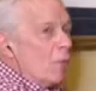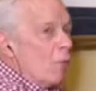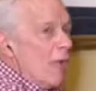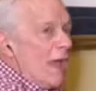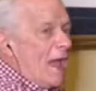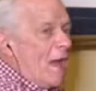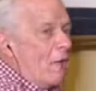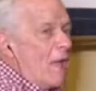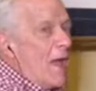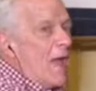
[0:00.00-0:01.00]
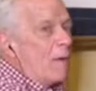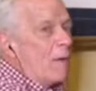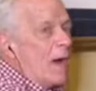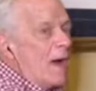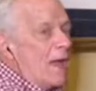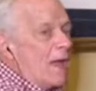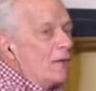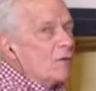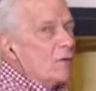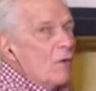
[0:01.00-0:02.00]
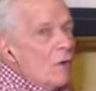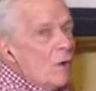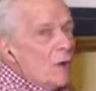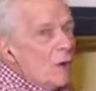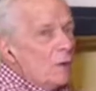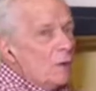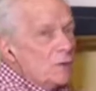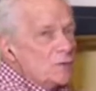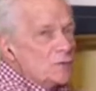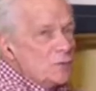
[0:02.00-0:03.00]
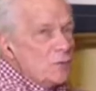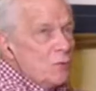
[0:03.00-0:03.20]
Where am I going to?